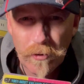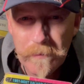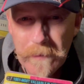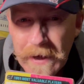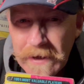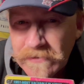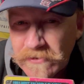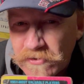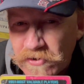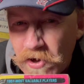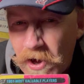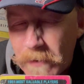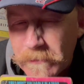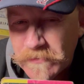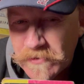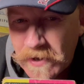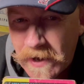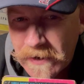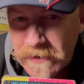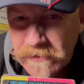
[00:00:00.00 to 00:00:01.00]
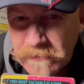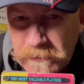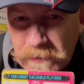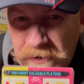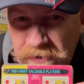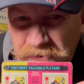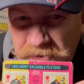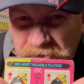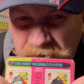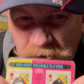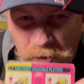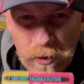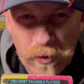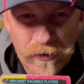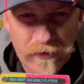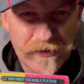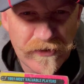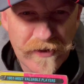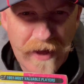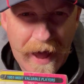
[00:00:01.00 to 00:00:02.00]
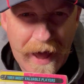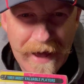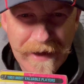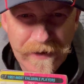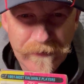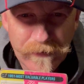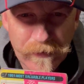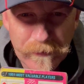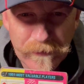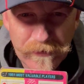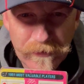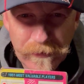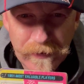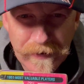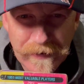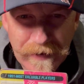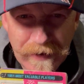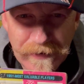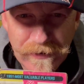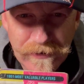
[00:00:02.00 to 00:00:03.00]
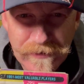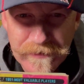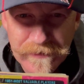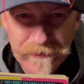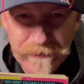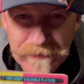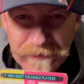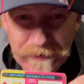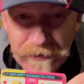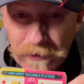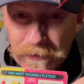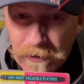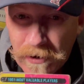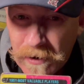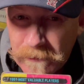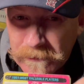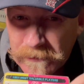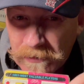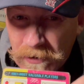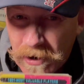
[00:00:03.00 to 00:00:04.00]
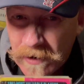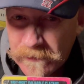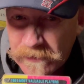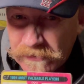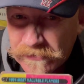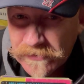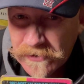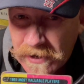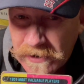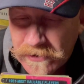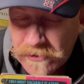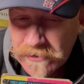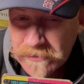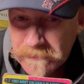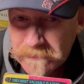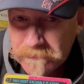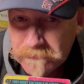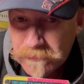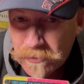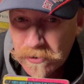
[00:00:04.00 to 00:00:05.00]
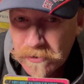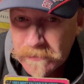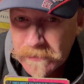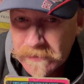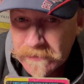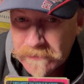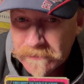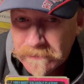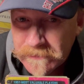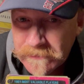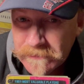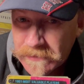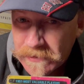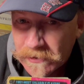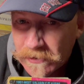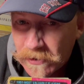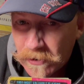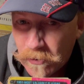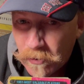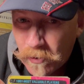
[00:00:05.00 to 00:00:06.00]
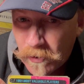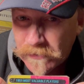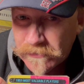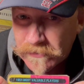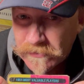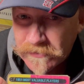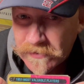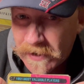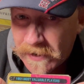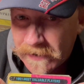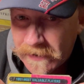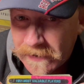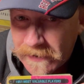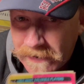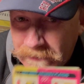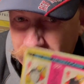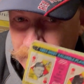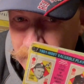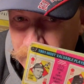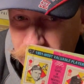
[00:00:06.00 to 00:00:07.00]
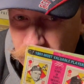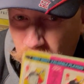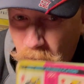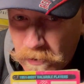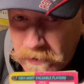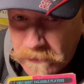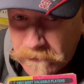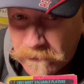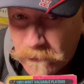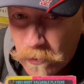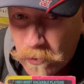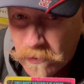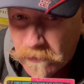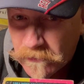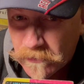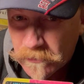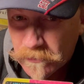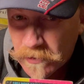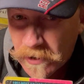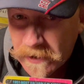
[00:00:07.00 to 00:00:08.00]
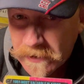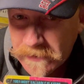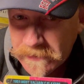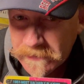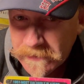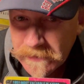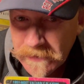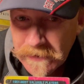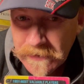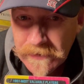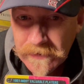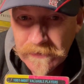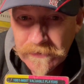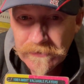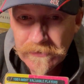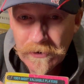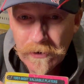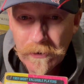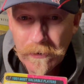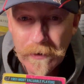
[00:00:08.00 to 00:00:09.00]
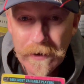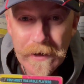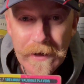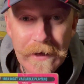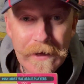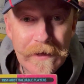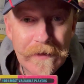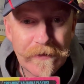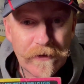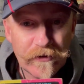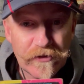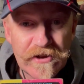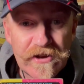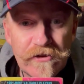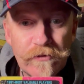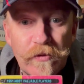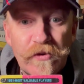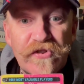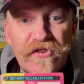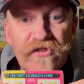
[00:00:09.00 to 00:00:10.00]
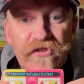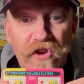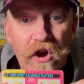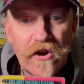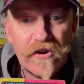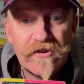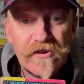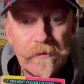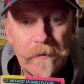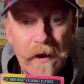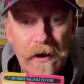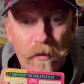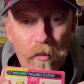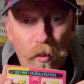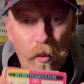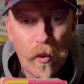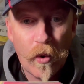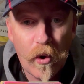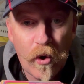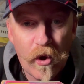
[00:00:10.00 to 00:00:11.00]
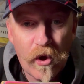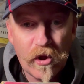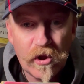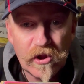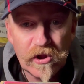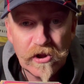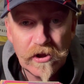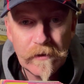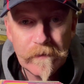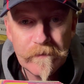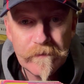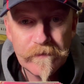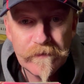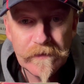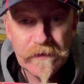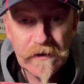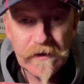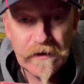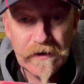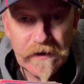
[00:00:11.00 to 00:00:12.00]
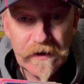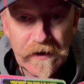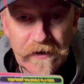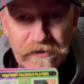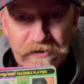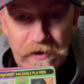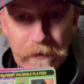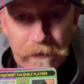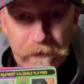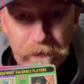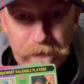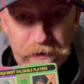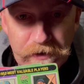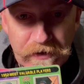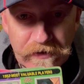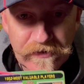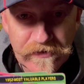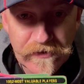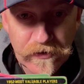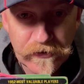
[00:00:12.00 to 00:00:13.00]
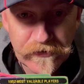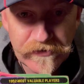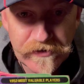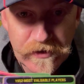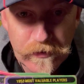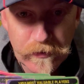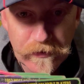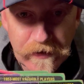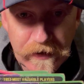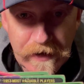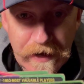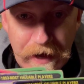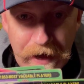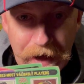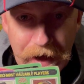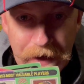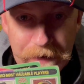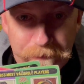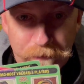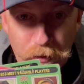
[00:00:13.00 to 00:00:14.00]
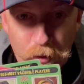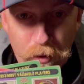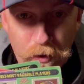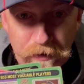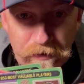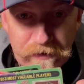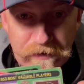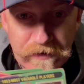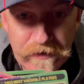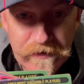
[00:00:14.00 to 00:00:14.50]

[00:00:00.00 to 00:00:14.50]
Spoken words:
make the top 10 is because there's a whole stack of them. So I couldn't, obviously I couldn't put them in, 1 to 10. I'd have to have 24 of them, right? So now these were stuck to my wall. And some of them you can still see where the cardboard